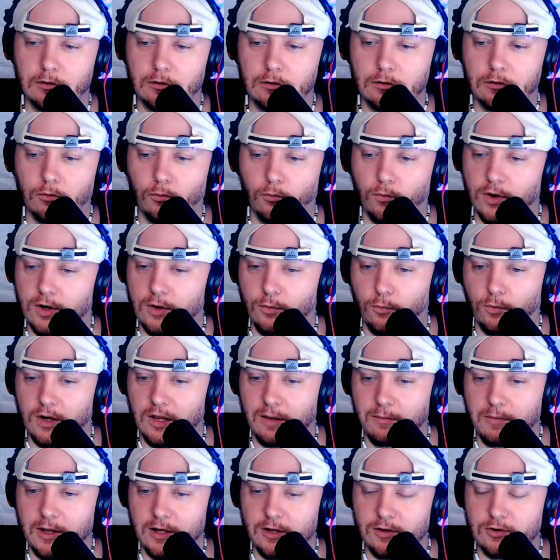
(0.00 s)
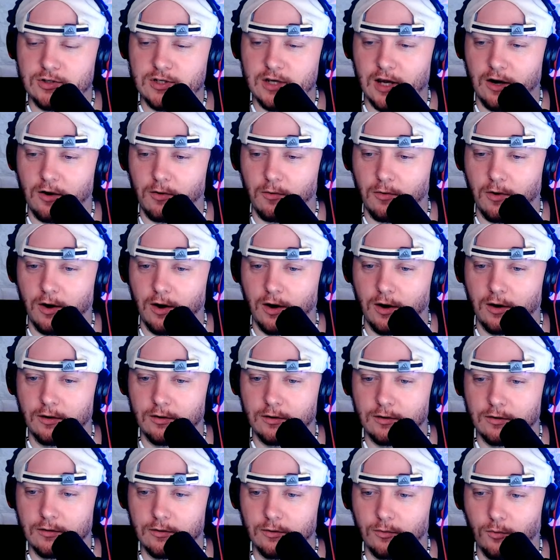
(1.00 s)
Mean, what do you mean you said it wrong?
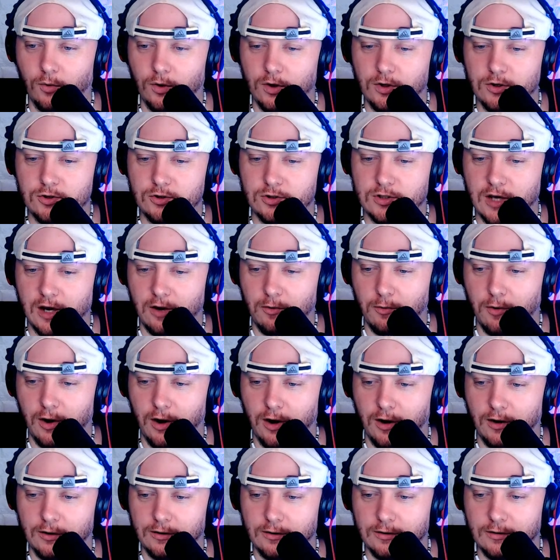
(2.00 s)
What did you say wrong?